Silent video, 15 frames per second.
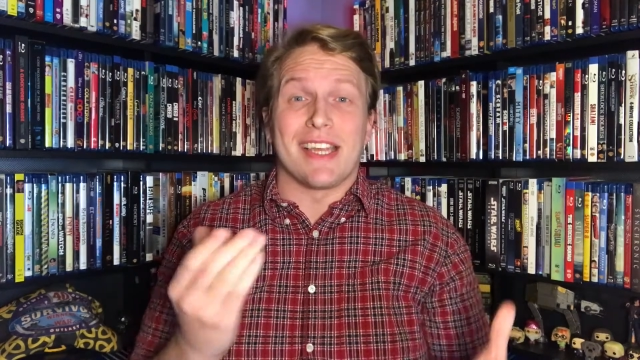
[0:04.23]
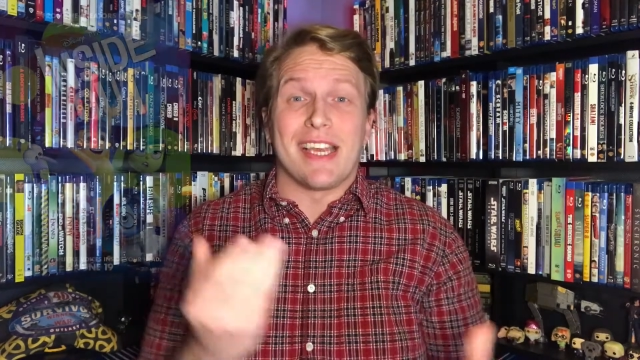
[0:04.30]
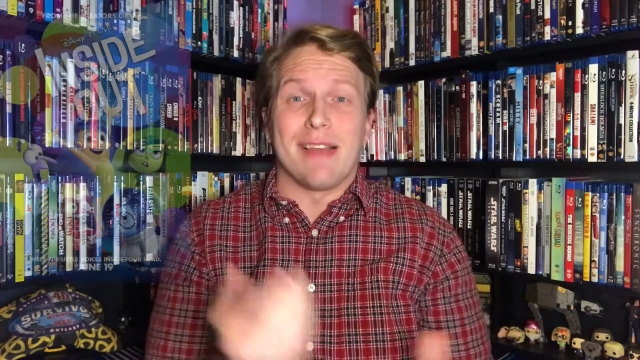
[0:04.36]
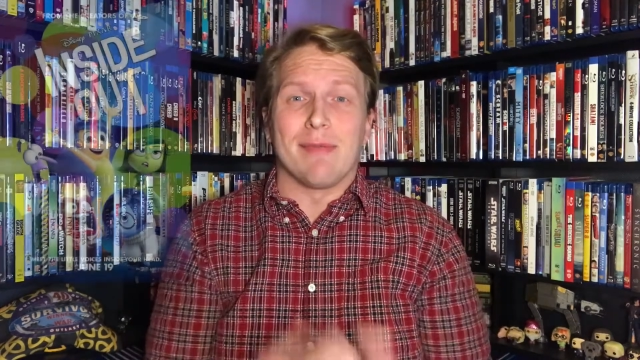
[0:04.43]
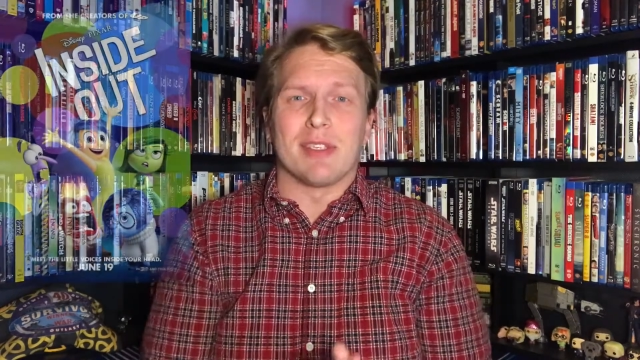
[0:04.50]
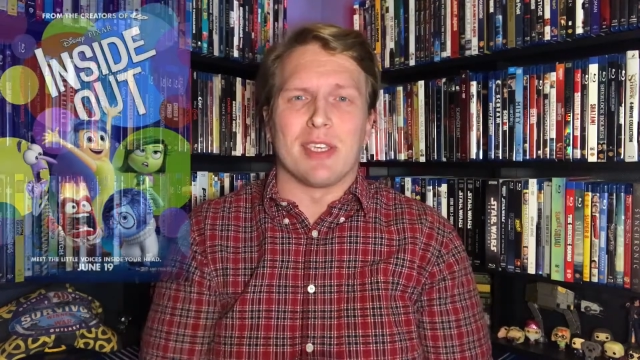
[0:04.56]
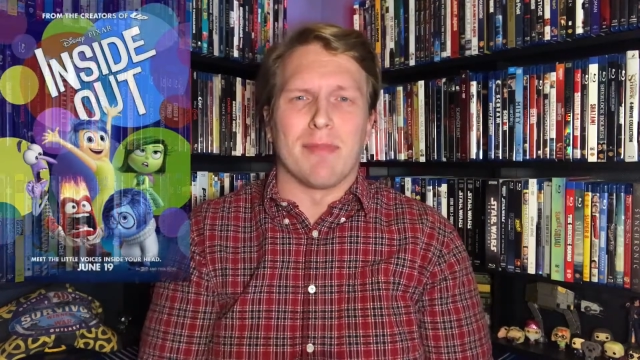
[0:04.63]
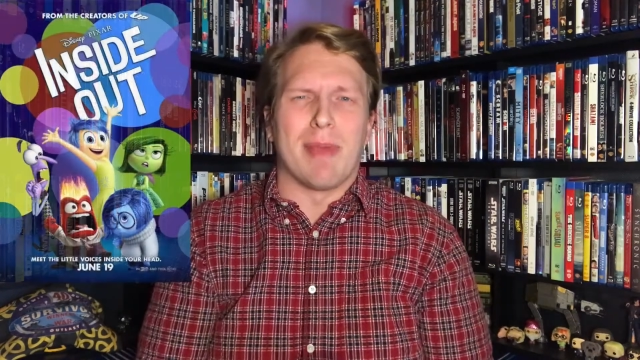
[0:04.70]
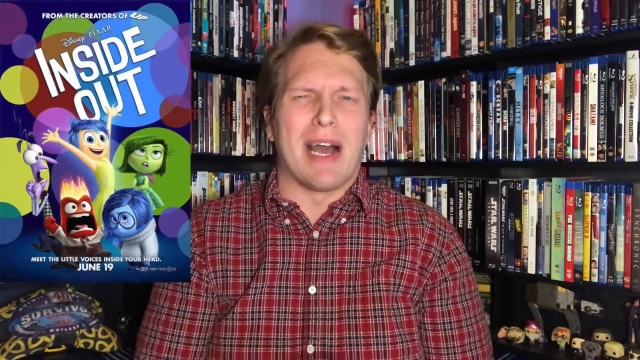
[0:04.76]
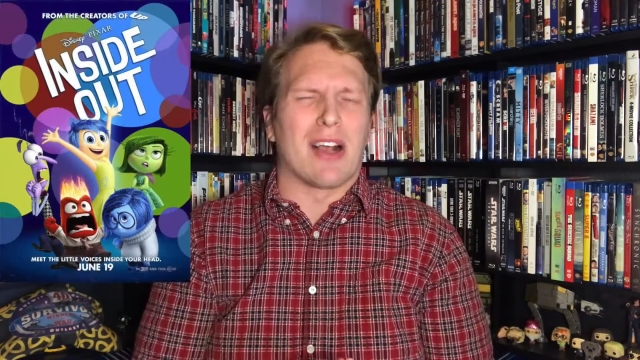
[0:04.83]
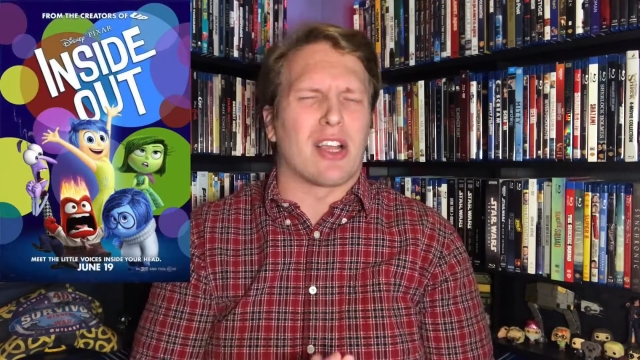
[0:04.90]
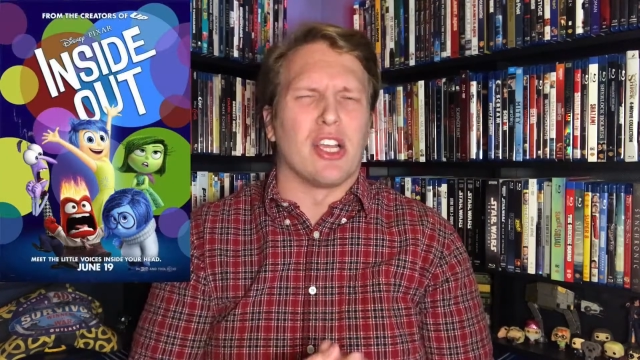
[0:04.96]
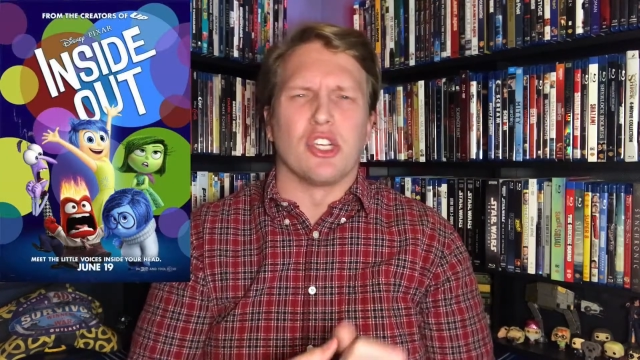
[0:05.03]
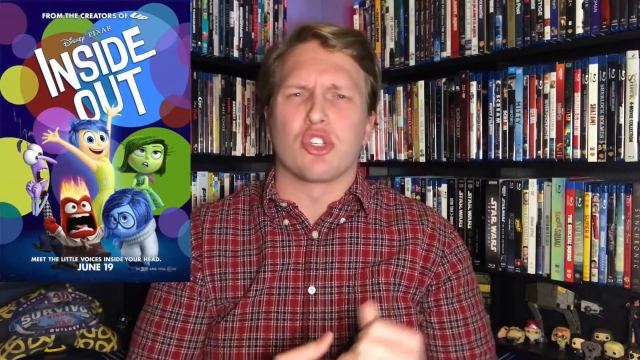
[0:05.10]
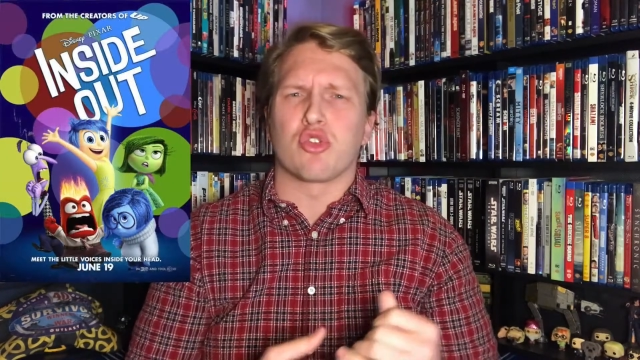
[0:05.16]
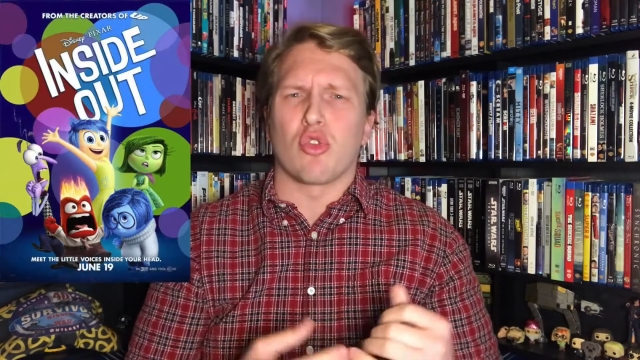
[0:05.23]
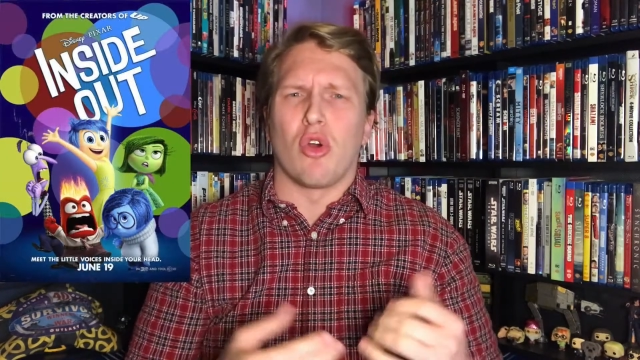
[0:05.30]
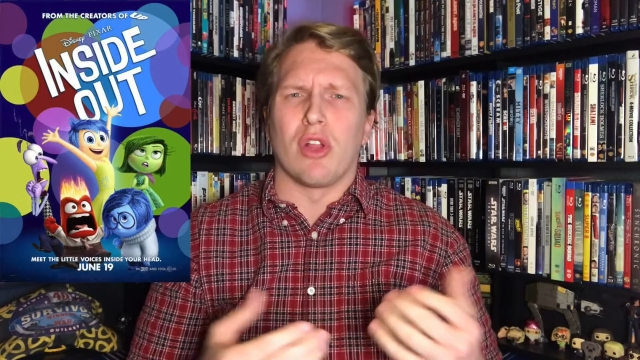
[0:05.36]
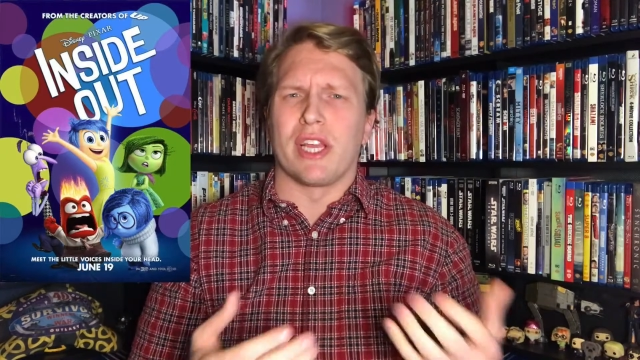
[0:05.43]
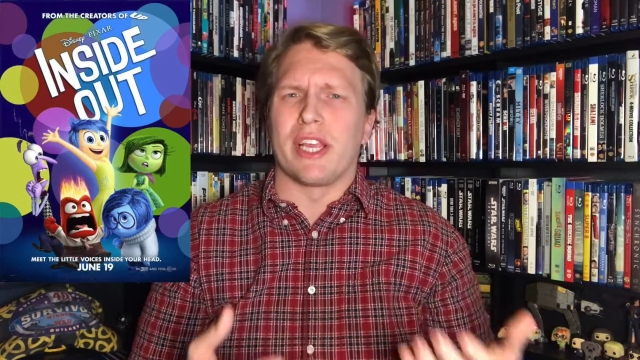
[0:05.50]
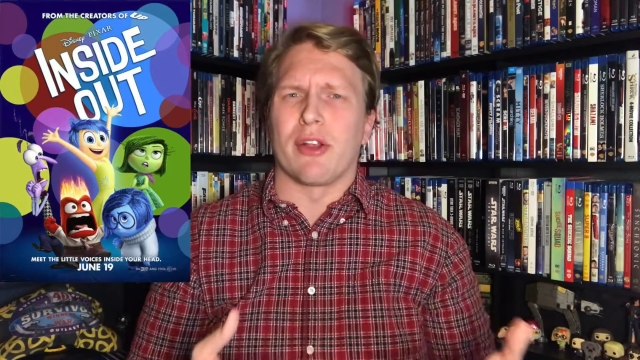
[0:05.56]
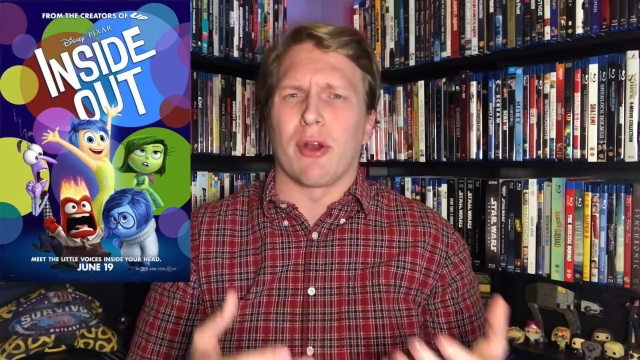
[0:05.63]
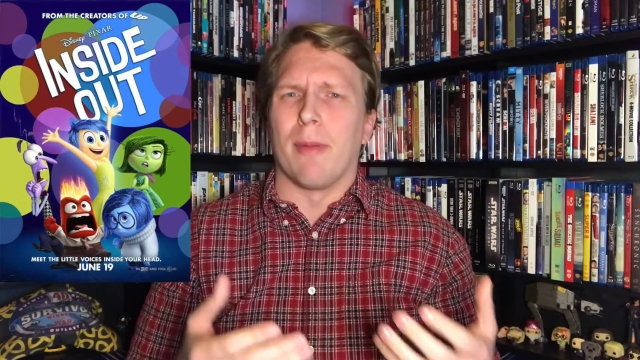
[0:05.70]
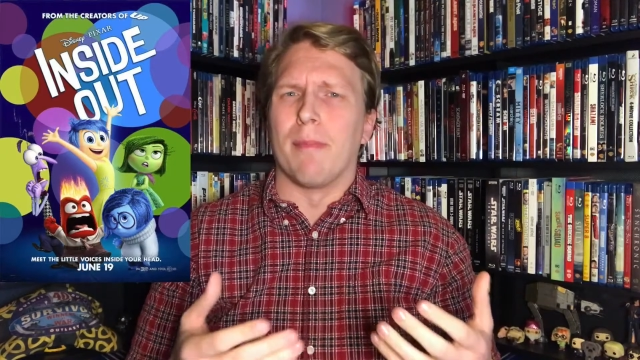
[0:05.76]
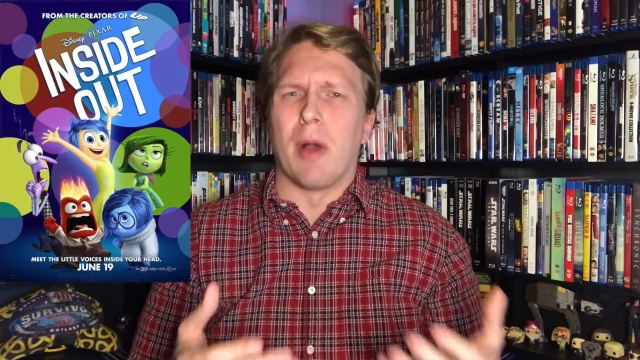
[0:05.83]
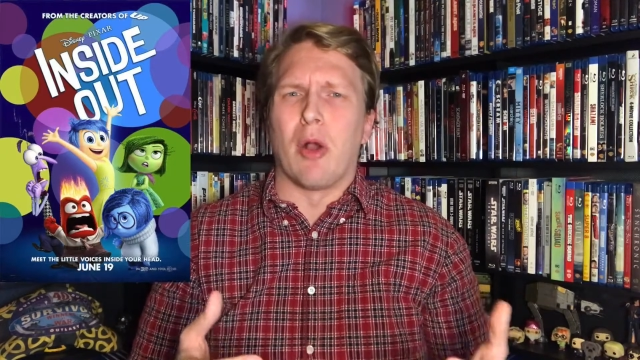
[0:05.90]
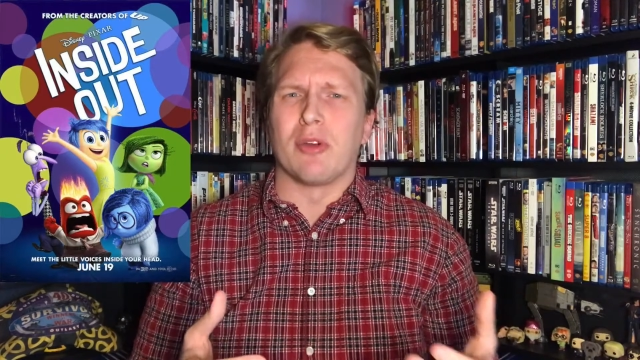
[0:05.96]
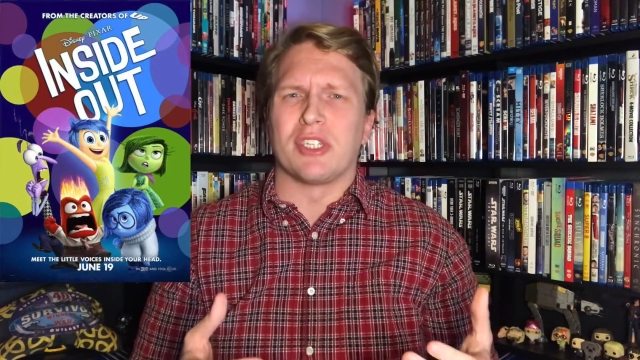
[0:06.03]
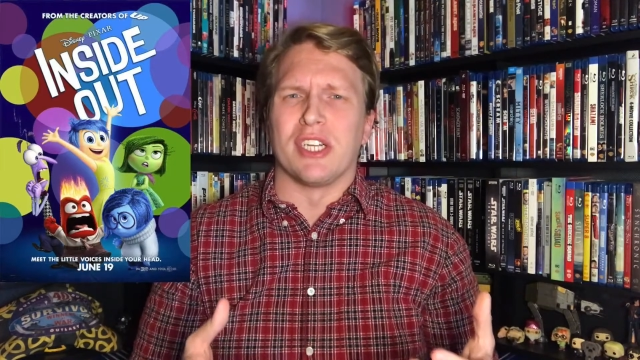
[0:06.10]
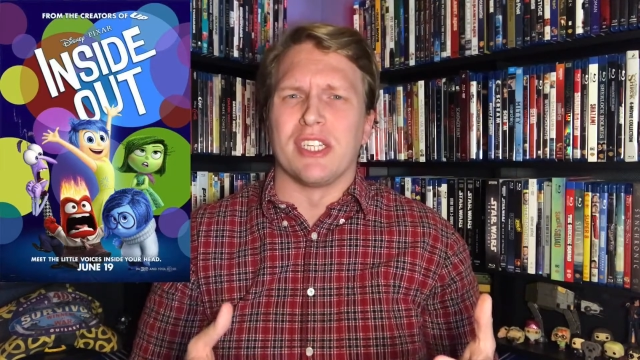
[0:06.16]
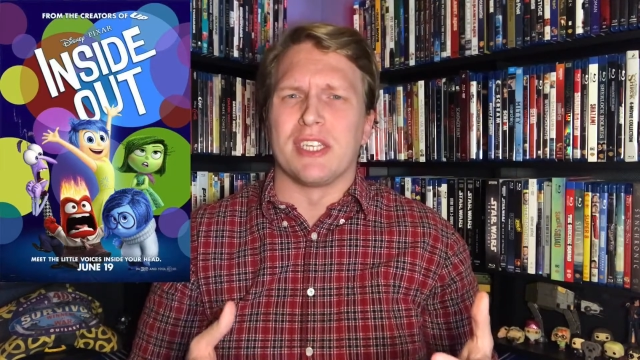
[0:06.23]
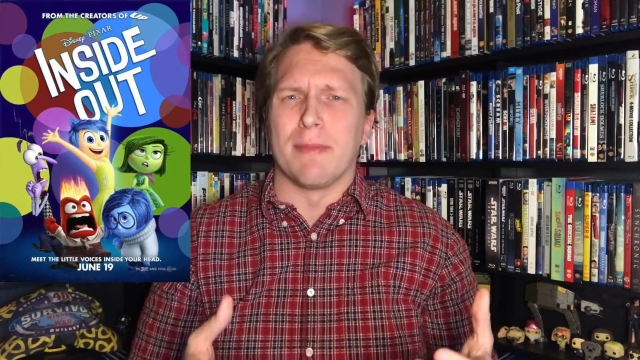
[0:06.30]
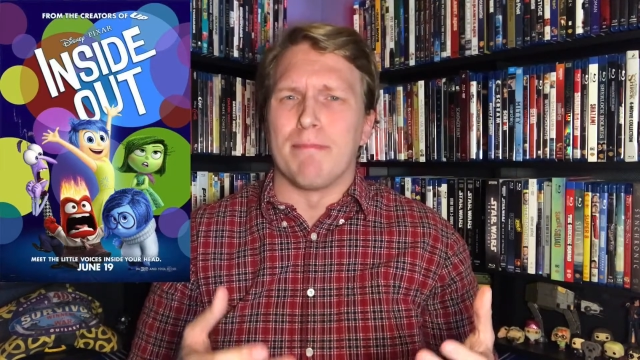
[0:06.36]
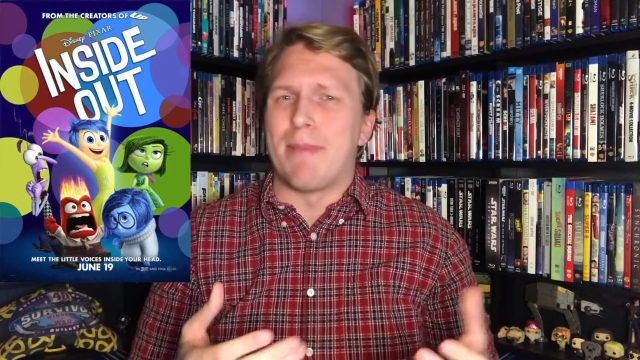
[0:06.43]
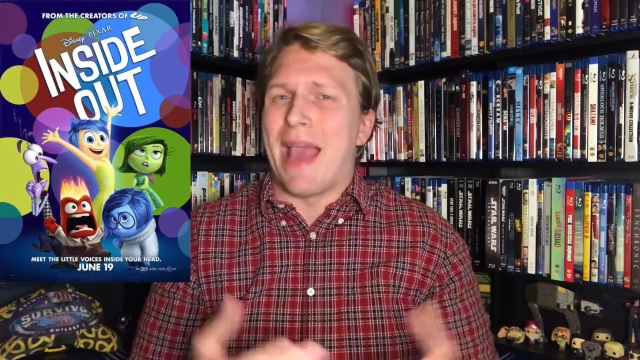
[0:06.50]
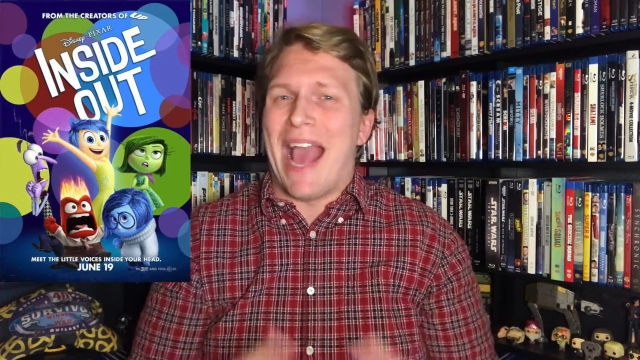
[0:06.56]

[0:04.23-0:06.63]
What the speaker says: themes about controlling your emotions and